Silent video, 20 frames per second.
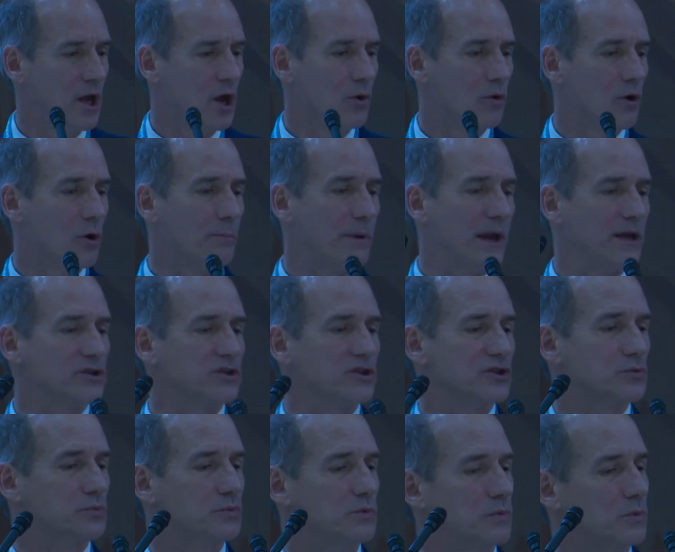Well,
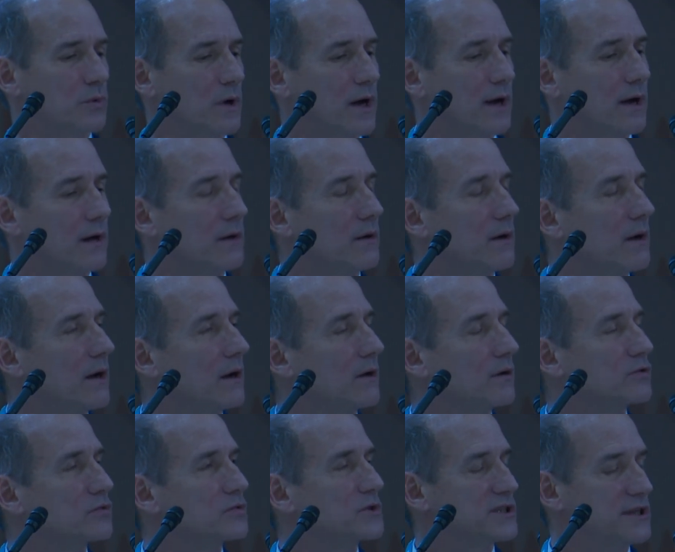patients
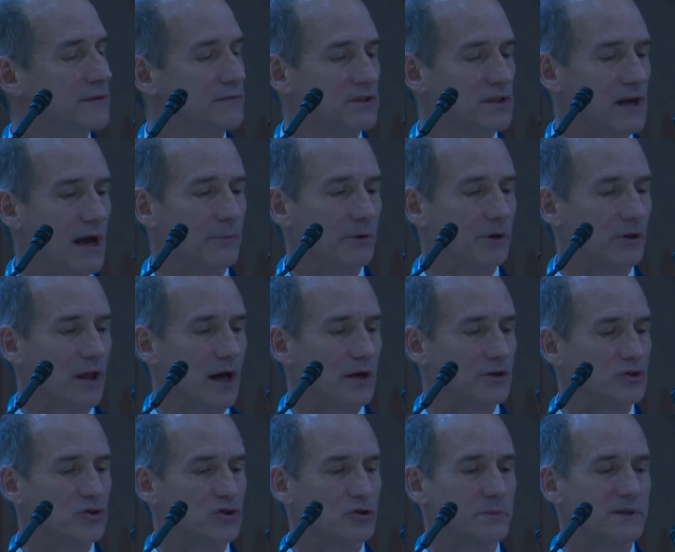receiving topical
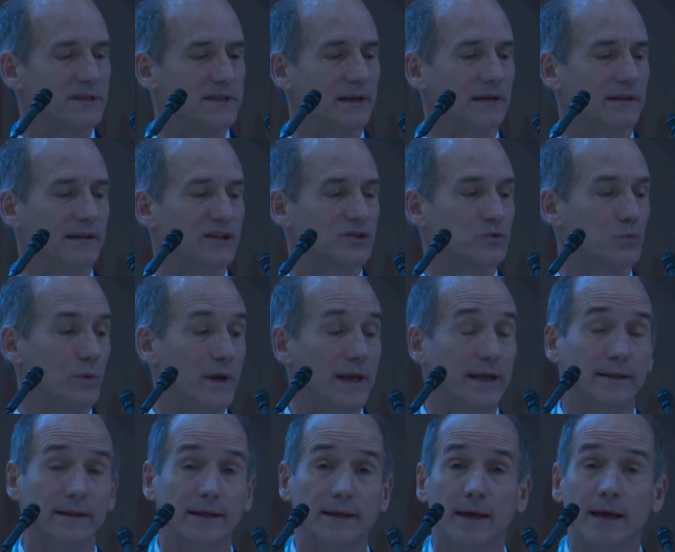oxygen should be seen at least
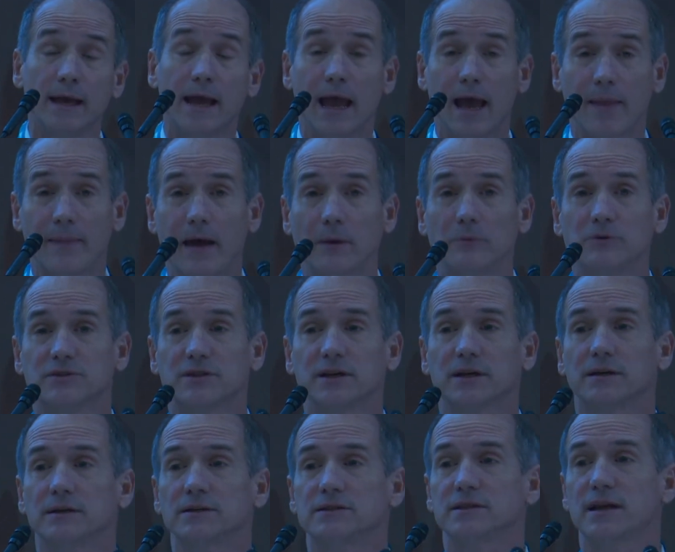weekly, and that was the
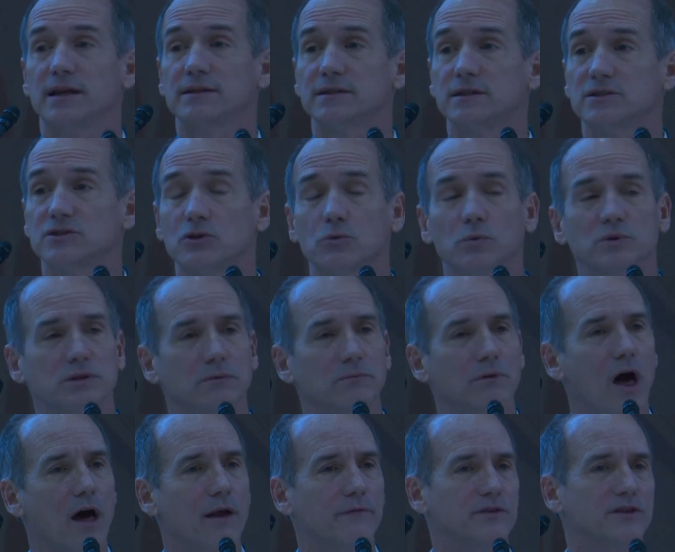consensus. There was a
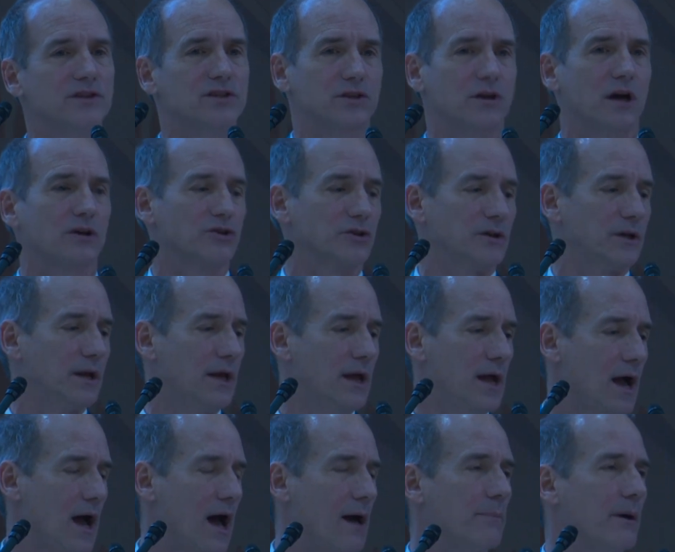lot of discussion
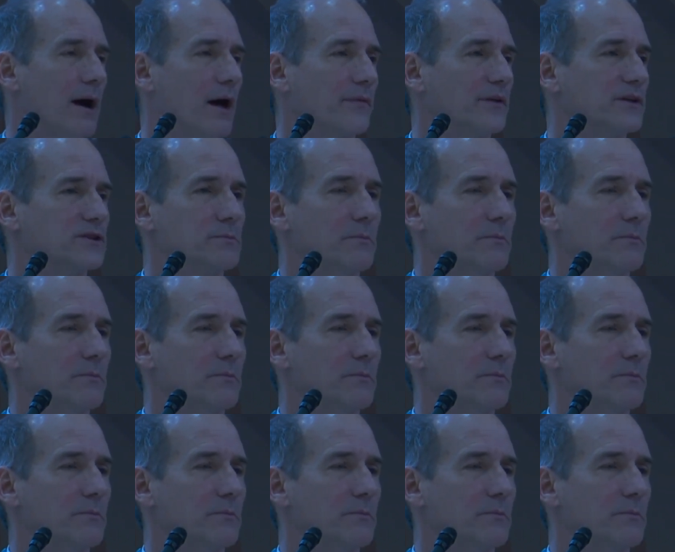about this.